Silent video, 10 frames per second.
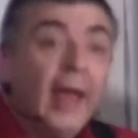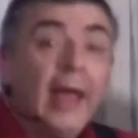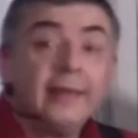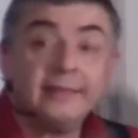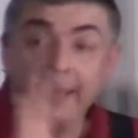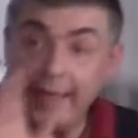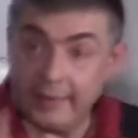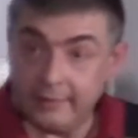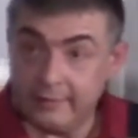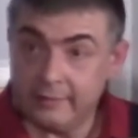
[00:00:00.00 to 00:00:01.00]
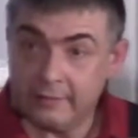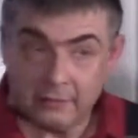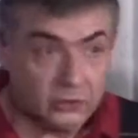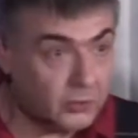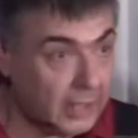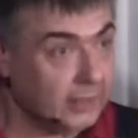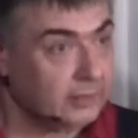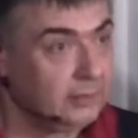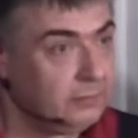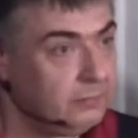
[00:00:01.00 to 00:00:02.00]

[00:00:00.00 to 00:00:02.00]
and then you cut.